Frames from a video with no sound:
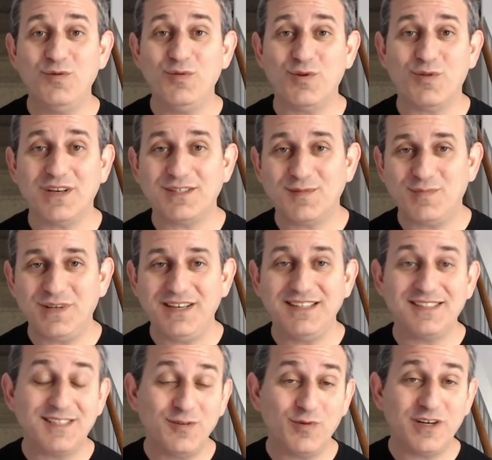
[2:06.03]
through the recipe
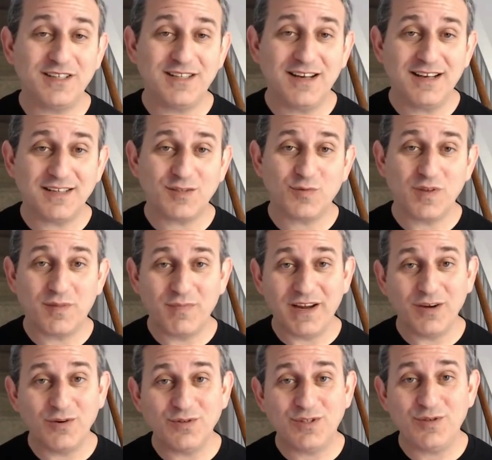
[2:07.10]
and see what it does with
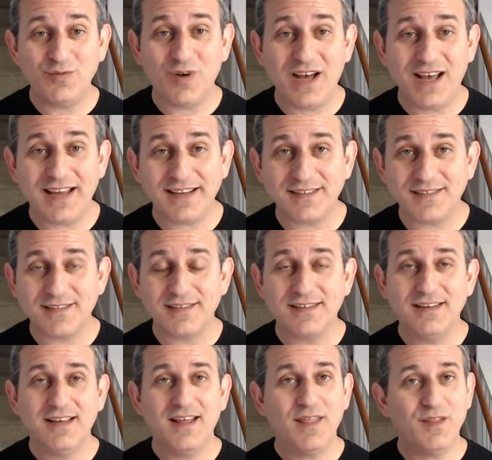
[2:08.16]
my own two eyes
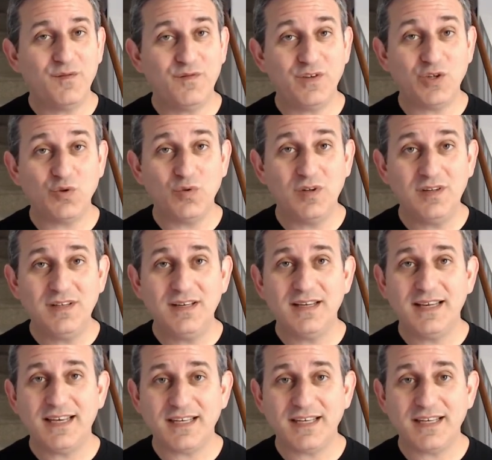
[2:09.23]
the visual